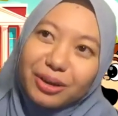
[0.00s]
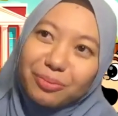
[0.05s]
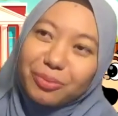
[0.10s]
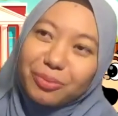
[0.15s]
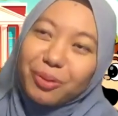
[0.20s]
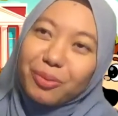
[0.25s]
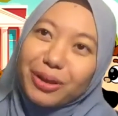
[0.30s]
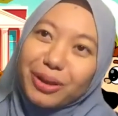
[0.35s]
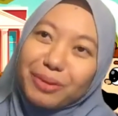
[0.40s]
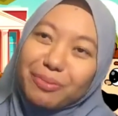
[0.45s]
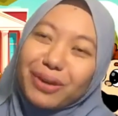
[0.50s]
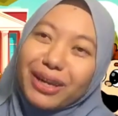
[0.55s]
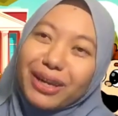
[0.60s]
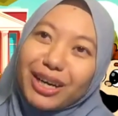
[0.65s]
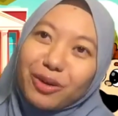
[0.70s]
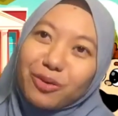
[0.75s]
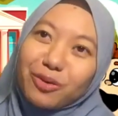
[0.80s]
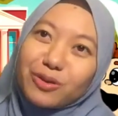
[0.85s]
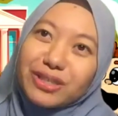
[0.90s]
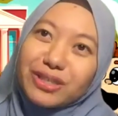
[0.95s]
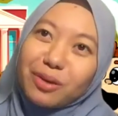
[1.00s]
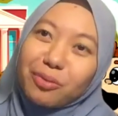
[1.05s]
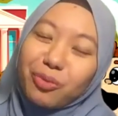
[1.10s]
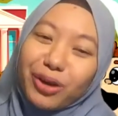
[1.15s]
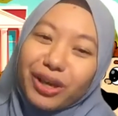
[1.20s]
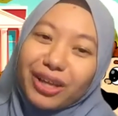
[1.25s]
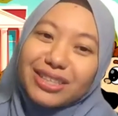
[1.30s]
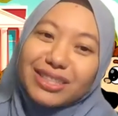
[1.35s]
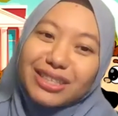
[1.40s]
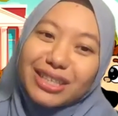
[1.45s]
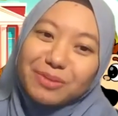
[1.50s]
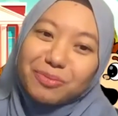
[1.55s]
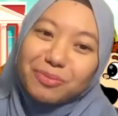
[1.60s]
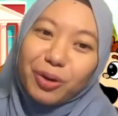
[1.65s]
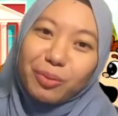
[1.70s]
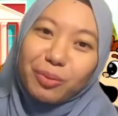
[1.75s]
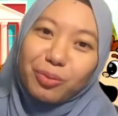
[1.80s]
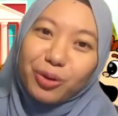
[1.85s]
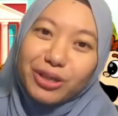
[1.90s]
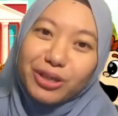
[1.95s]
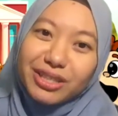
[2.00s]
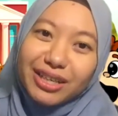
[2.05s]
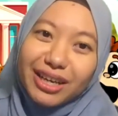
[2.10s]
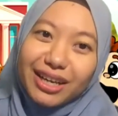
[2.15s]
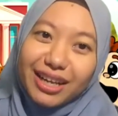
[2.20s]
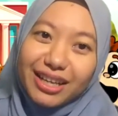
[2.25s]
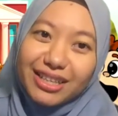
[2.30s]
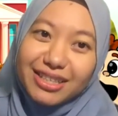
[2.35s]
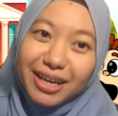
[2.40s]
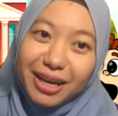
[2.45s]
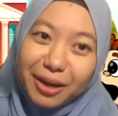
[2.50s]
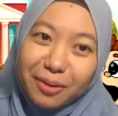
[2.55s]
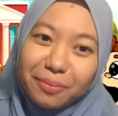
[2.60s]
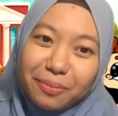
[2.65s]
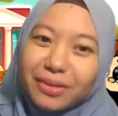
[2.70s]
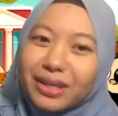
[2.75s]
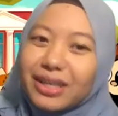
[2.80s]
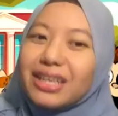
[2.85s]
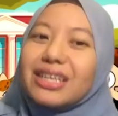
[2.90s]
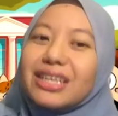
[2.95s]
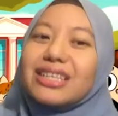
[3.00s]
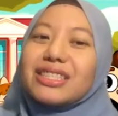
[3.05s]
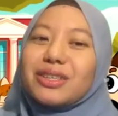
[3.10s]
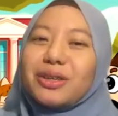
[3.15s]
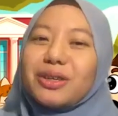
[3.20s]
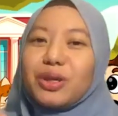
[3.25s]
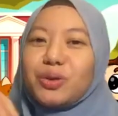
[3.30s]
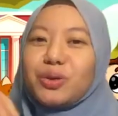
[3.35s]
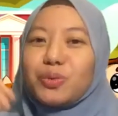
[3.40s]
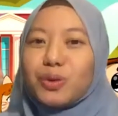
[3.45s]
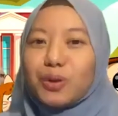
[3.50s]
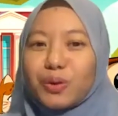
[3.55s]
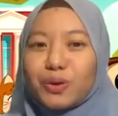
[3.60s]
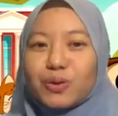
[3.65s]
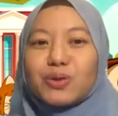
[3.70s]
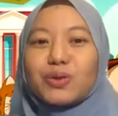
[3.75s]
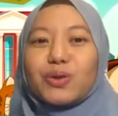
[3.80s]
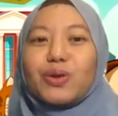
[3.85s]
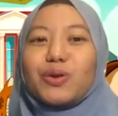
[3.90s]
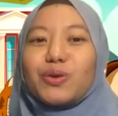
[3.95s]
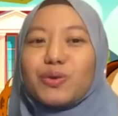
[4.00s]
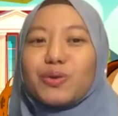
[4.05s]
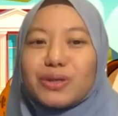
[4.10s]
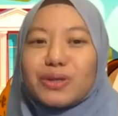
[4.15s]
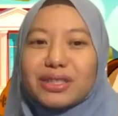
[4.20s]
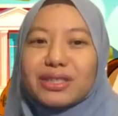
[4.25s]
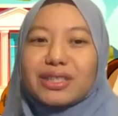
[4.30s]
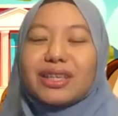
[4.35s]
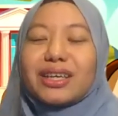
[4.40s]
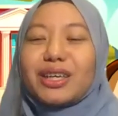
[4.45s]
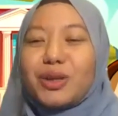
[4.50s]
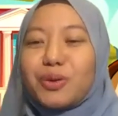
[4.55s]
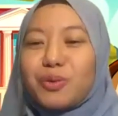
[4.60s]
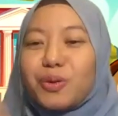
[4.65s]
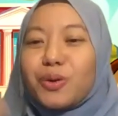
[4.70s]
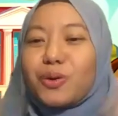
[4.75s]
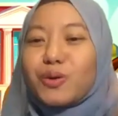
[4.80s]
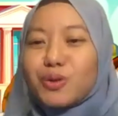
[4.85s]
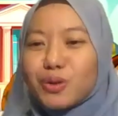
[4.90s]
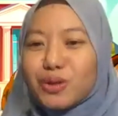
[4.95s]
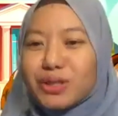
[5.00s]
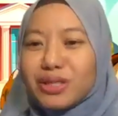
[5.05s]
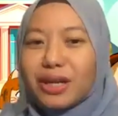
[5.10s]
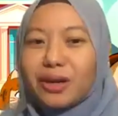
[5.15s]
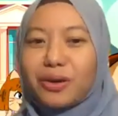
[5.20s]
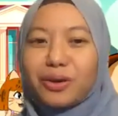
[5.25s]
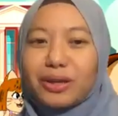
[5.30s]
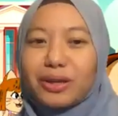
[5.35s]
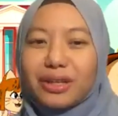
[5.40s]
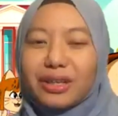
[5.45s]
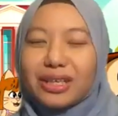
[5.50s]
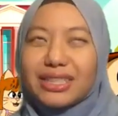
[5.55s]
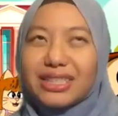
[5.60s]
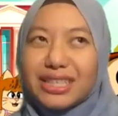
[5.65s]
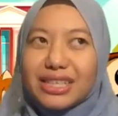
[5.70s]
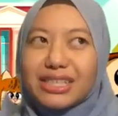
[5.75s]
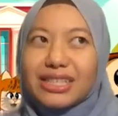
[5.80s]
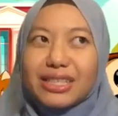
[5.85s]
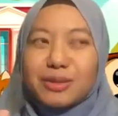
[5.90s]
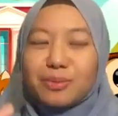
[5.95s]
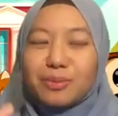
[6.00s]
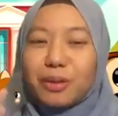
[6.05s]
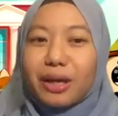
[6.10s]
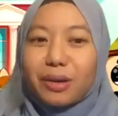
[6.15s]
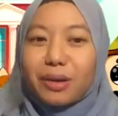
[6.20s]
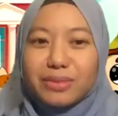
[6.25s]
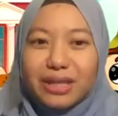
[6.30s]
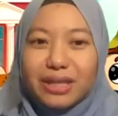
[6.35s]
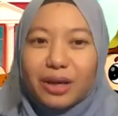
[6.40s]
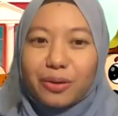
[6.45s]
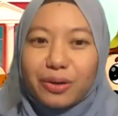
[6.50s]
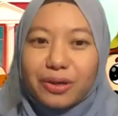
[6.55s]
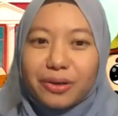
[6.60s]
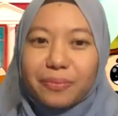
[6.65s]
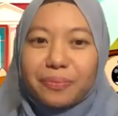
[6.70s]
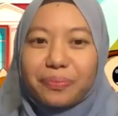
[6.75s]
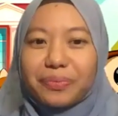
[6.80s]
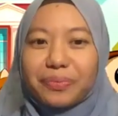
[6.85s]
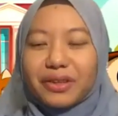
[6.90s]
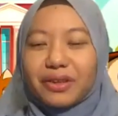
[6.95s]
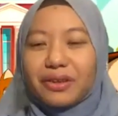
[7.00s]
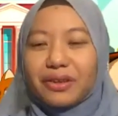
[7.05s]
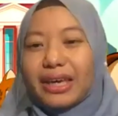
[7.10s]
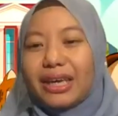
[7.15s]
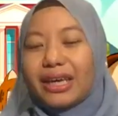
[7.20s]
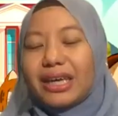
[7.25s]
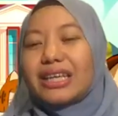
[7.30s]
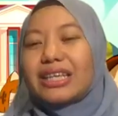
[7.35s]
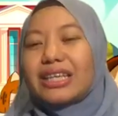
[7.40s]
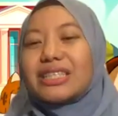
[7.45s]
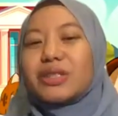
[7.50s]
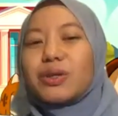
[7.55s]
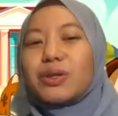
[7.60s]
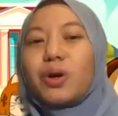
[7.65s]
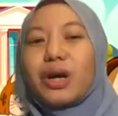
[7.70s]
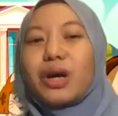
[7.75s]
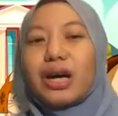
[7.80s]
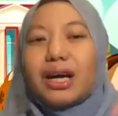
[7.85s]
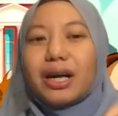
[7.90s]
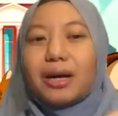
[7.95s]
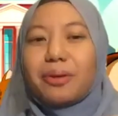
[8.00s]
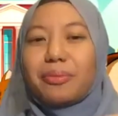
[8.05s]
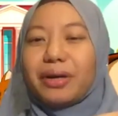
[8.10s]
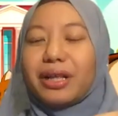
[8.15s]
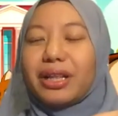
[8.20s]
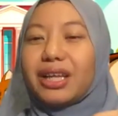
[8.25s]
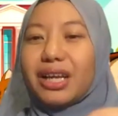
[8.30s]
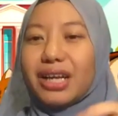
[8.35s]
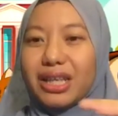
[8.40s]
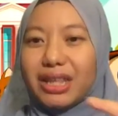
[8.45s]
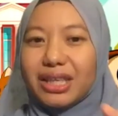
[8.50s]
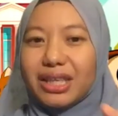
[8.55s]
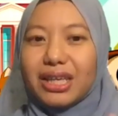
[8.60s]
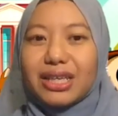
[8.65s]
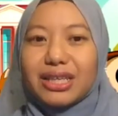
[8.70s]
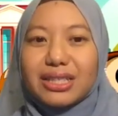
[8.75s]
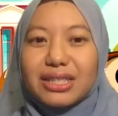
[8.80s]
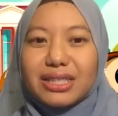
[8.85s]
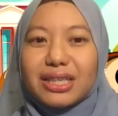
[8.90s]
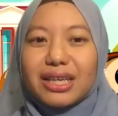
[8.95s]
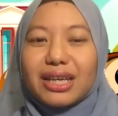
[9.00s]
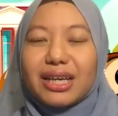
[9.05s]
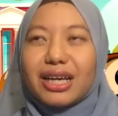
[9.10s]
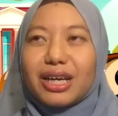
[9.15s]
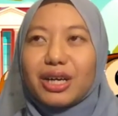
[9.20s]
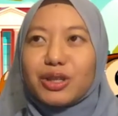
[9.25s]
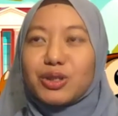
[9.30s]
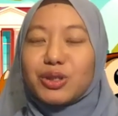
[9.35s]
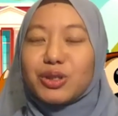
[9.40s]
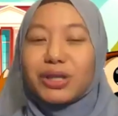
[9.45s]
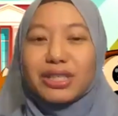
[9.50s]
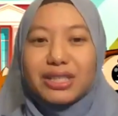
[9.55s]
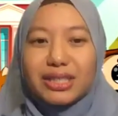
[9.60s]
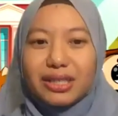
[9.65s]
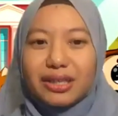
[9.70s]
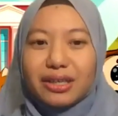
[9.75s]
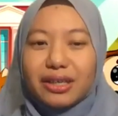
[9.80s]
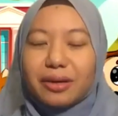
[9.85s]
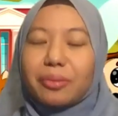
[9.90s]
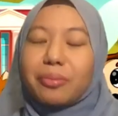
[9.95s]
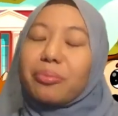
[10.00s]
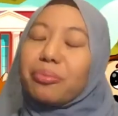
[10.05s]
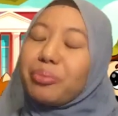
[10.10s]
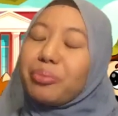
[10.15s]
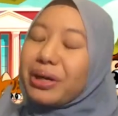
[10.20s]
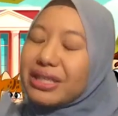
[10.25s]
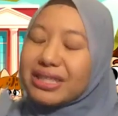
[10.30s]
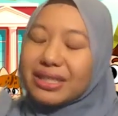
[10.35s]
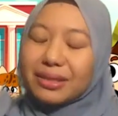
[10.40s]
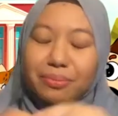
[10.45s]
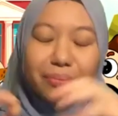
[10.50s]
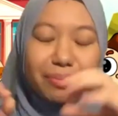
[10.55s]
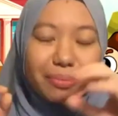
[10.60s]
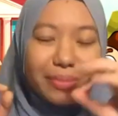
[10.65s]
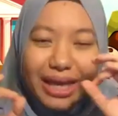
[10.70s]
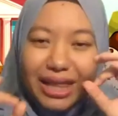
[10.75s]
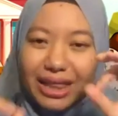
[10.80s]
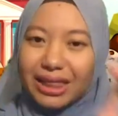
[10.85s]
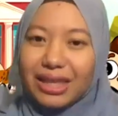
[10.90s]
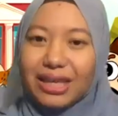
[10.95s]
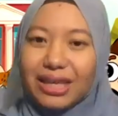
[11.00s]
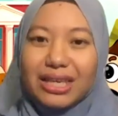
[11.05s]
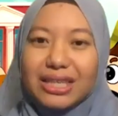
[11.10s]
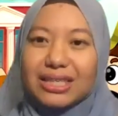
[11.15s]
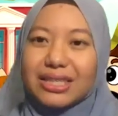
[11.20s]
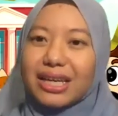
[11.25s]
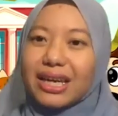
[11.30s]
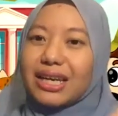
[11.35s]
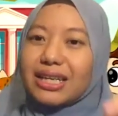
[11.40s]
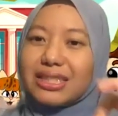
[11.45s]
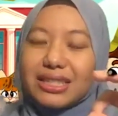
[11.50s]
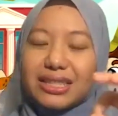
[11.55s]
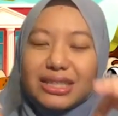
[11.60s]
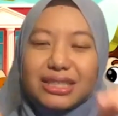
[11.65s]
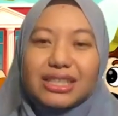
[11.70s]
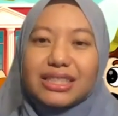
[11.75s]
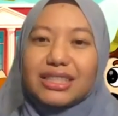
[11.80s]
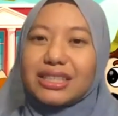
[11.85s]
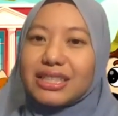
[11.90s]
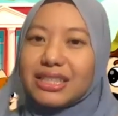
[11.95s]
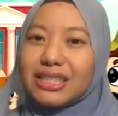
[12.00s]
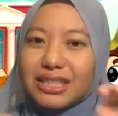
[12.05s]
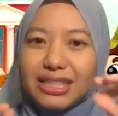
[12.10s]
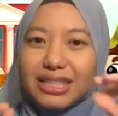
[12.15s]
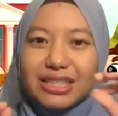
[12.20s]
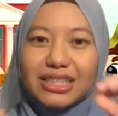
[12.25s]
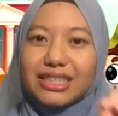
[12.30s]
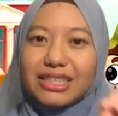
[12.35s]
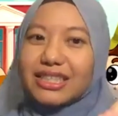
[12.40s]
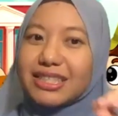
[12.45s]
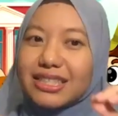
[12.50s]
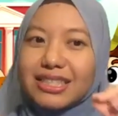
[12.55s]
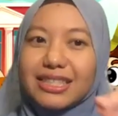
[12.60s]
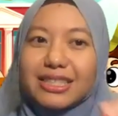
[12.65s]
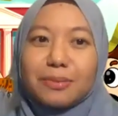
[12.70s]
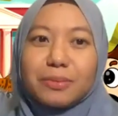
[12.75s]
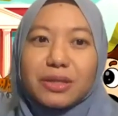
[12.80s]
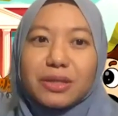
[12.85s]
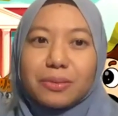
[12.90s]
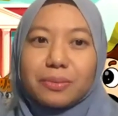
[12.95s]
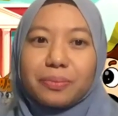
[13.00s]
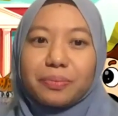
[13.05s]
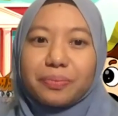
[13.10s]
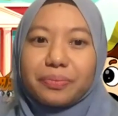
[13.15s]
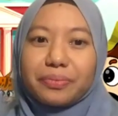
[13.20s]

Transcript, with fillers: But the blood goes somewhere else that's more important at that time. So you will also lose you will also sound the tinnitus becomes louder okay so um, a lot of things uh, to consider but the main thing is that tinnitus is just a symptom